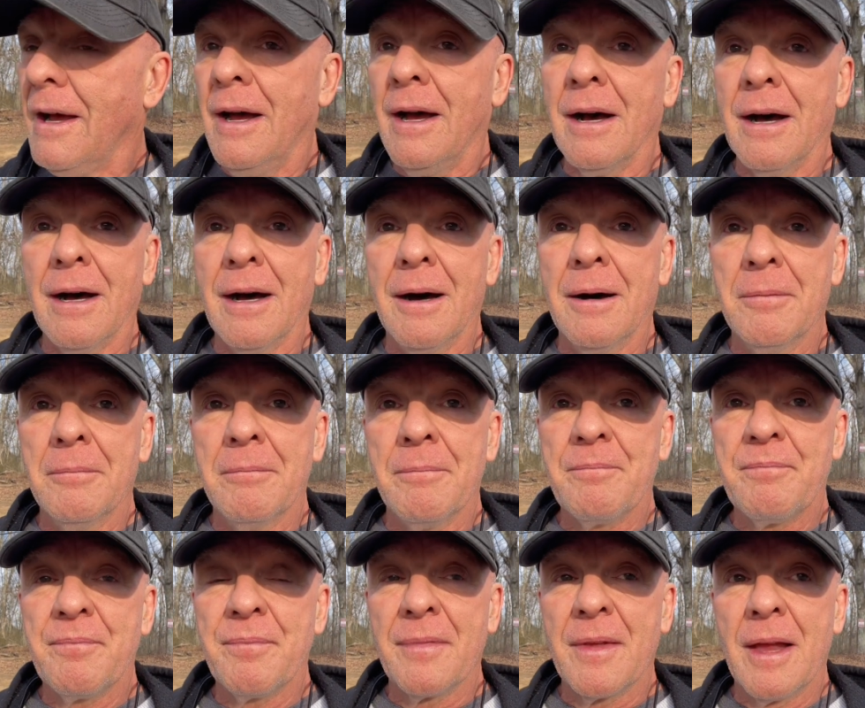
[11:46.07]

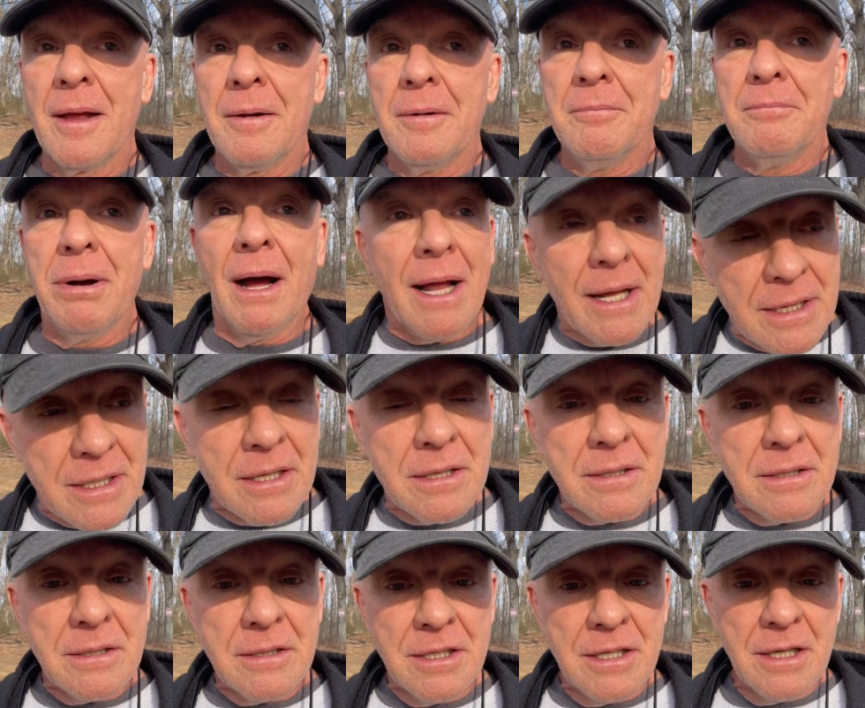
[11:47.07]
But,
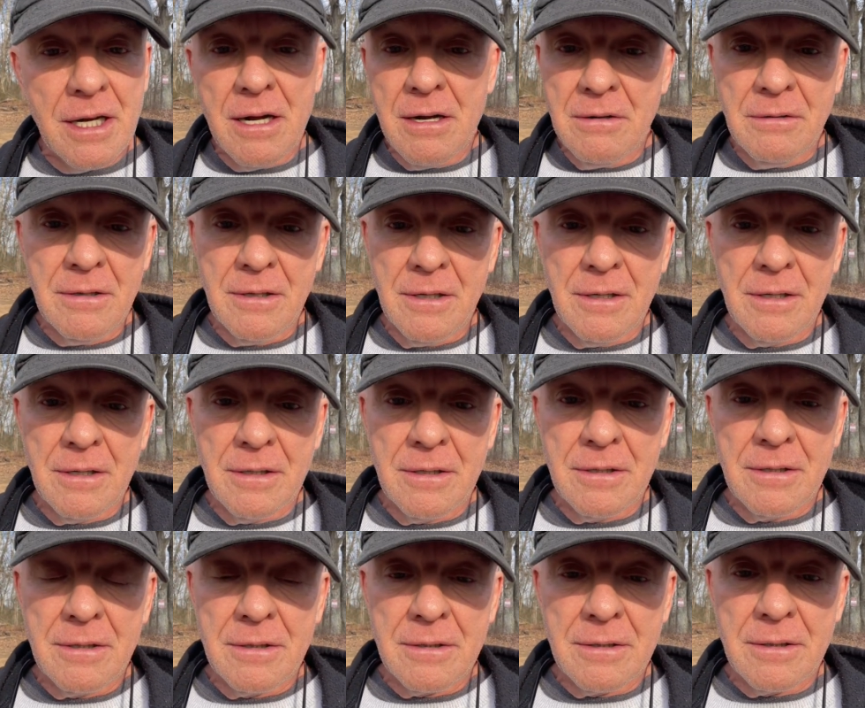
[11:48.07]
you know,
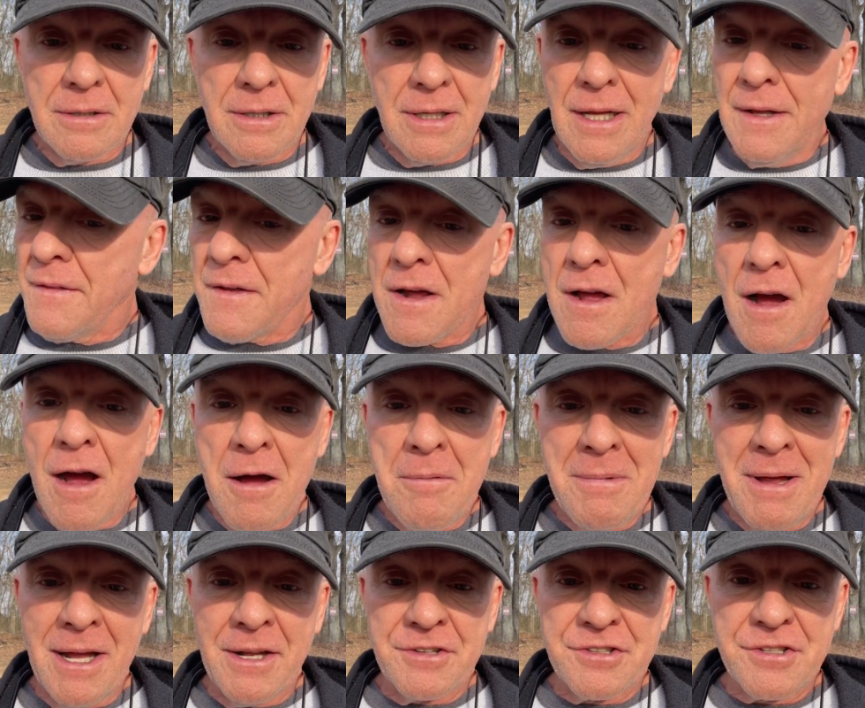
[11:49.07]
in the
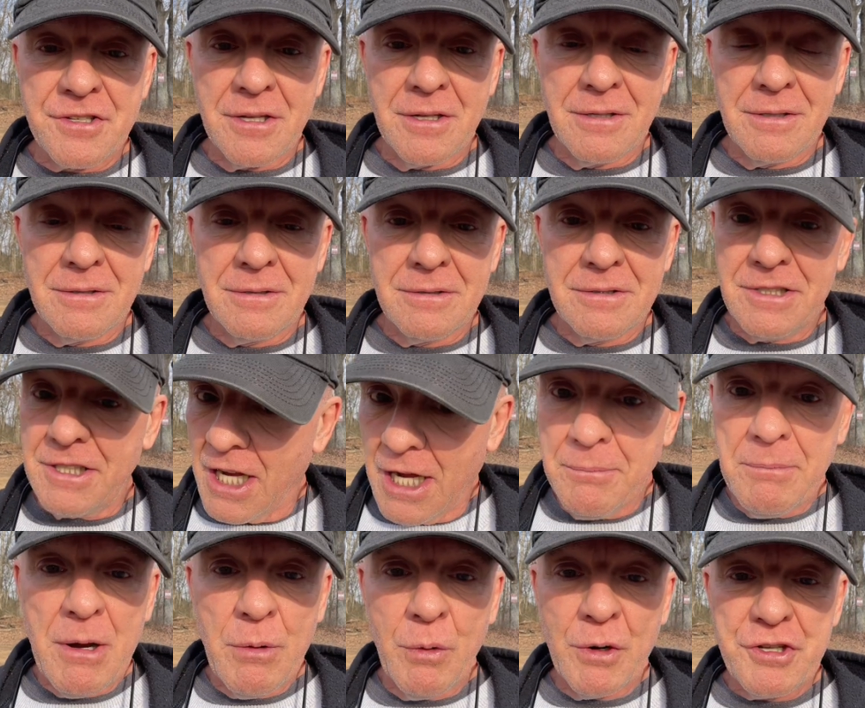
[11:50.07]
comments, tell
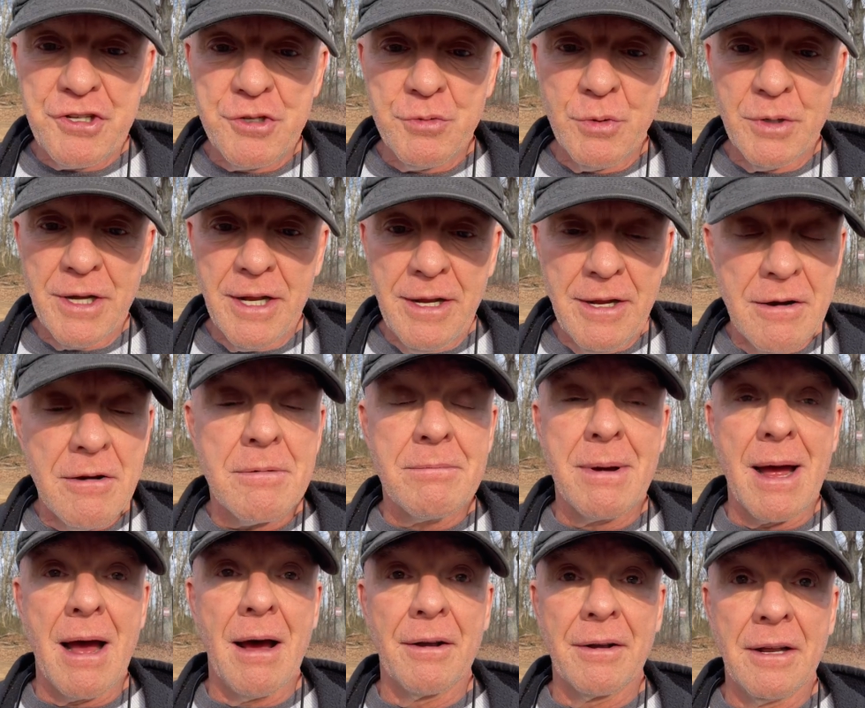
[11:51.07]
me what you want to hear
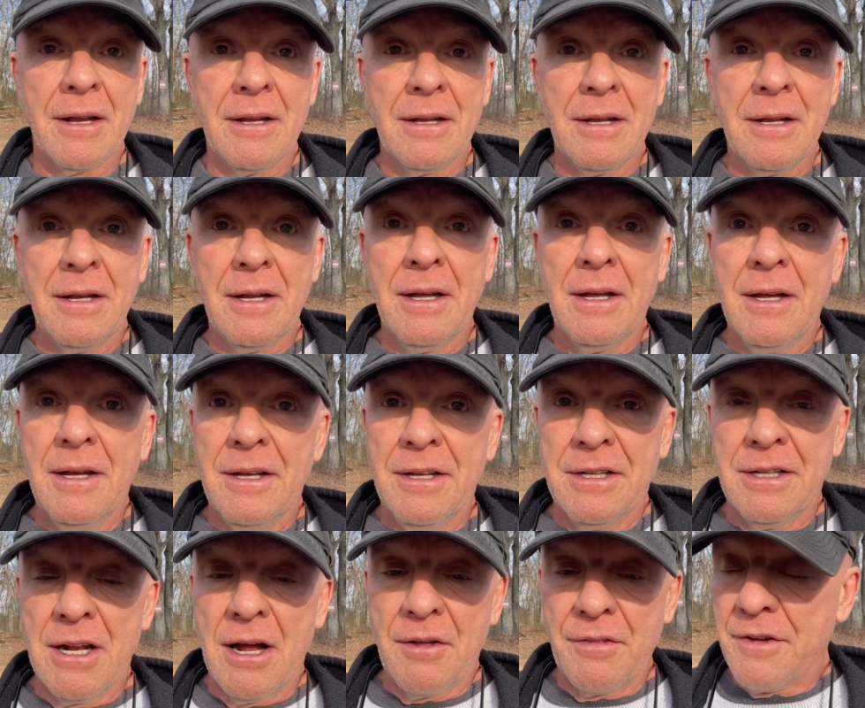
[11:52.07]
about. You
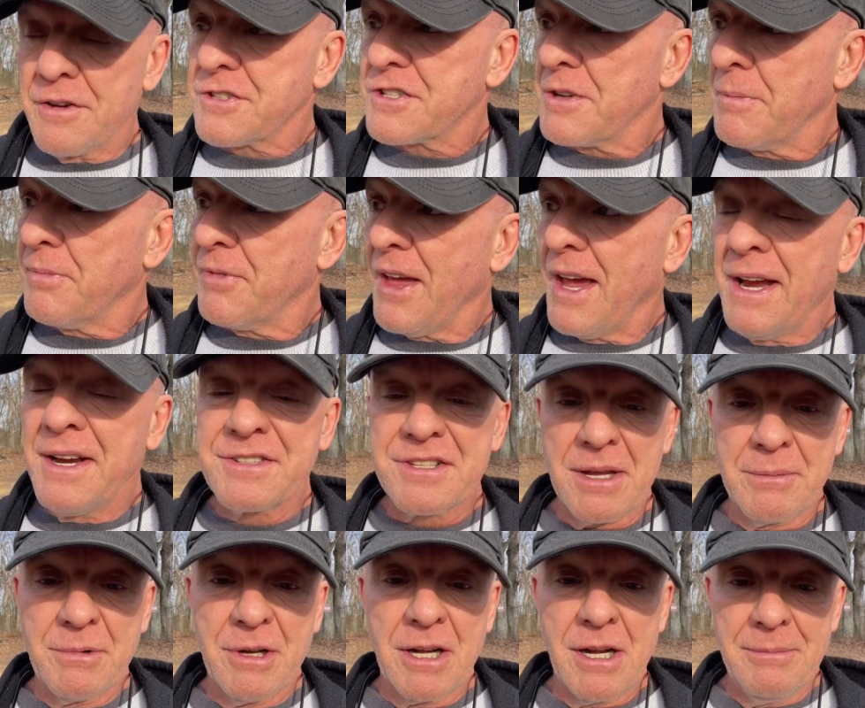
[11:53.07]
know, there's some things
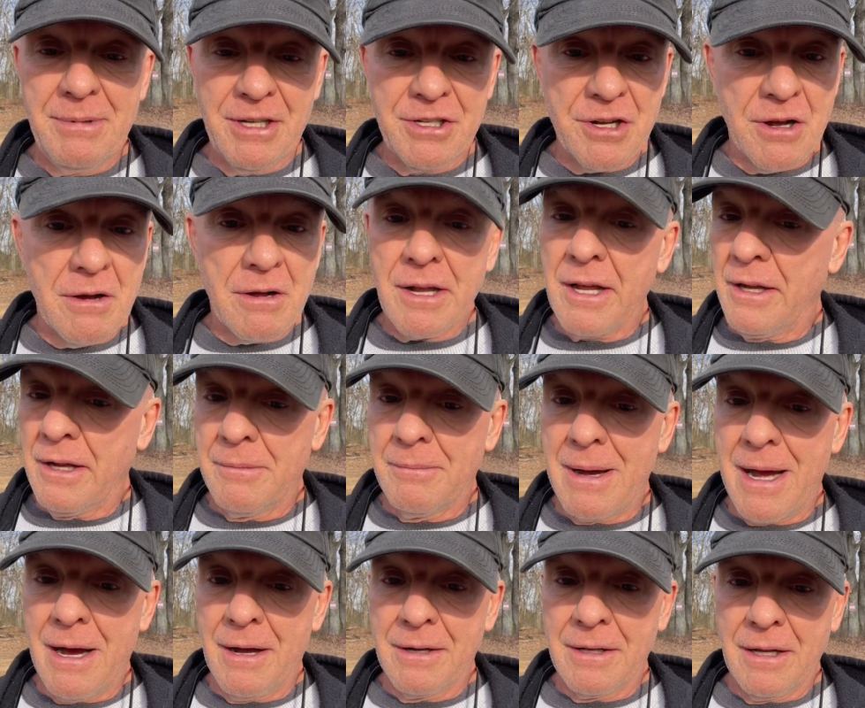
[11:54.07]
I'm going to be talking
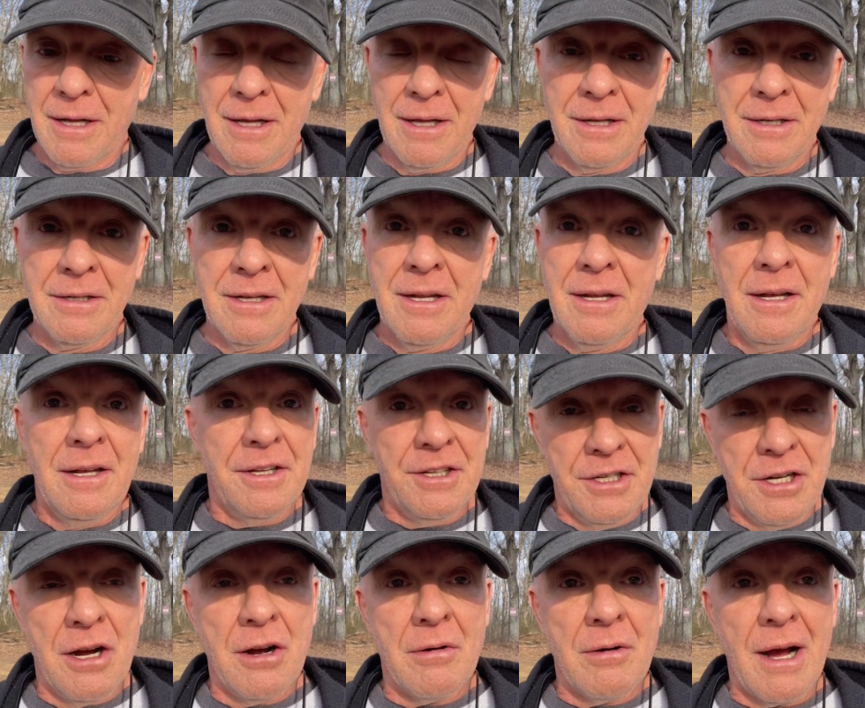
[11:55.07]
about. And, you
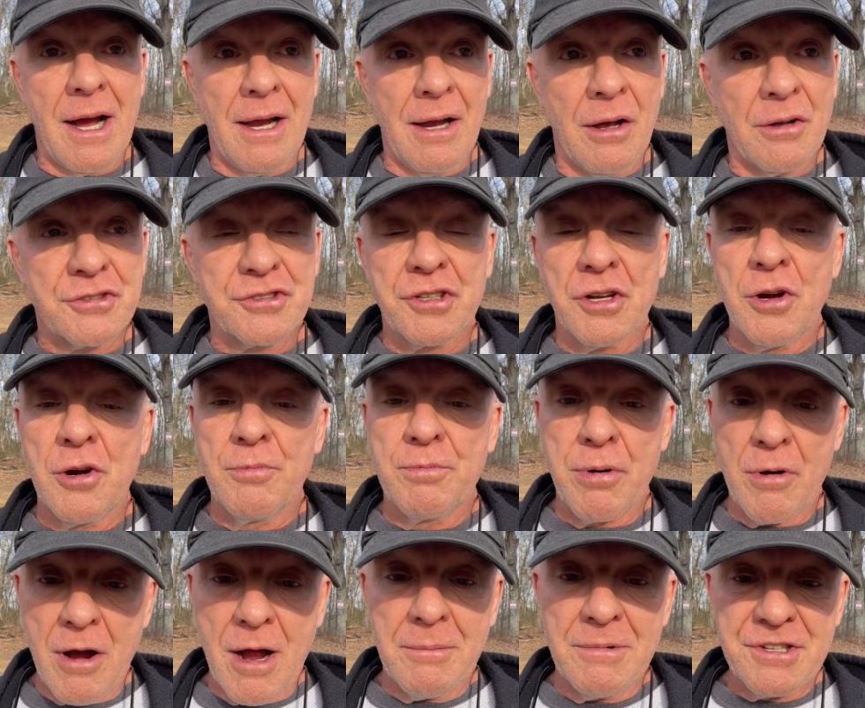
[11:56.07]
know, I also
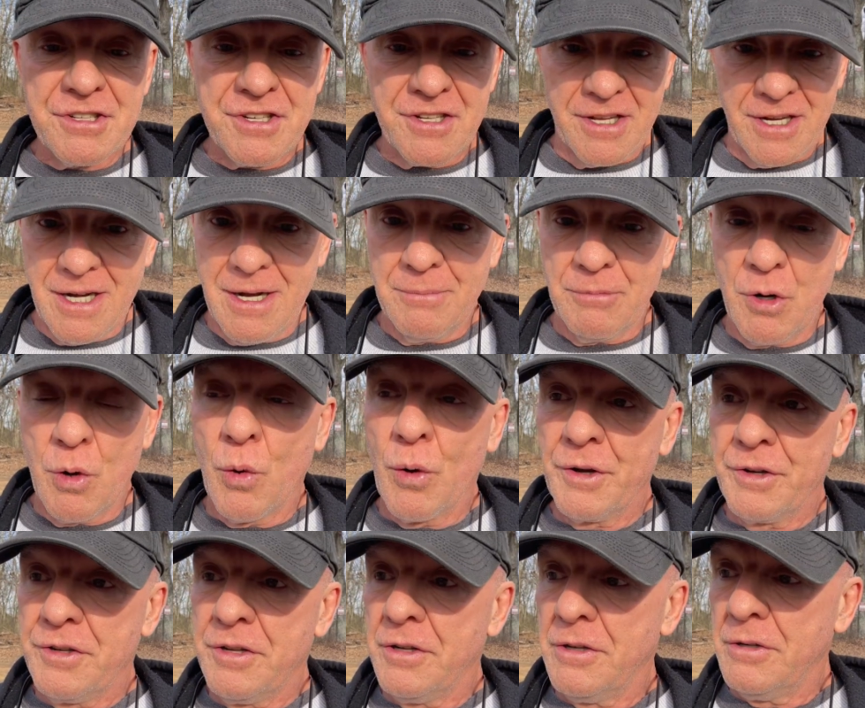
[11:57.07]
promised that I'm going
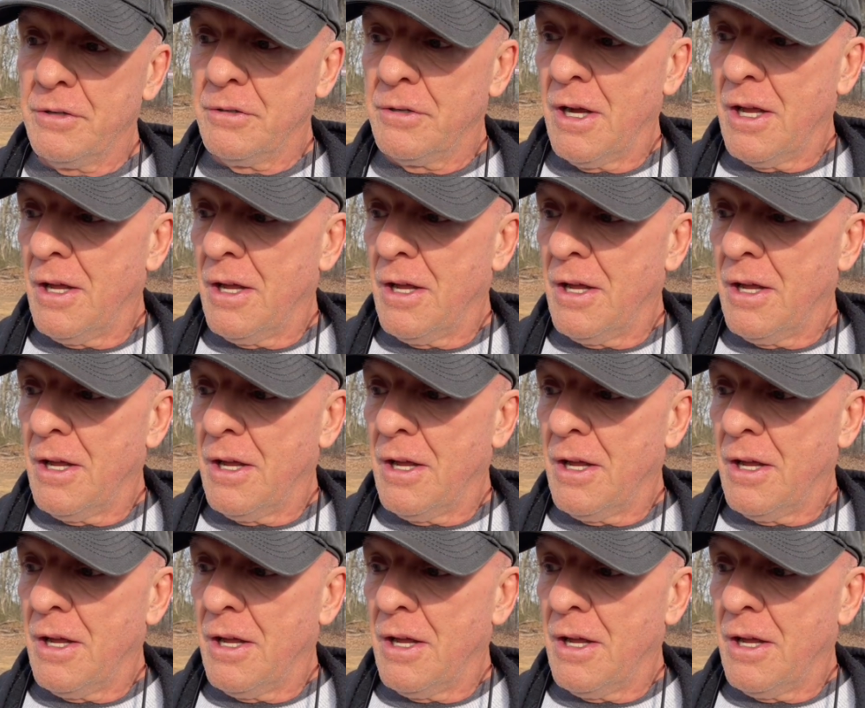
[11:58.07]
to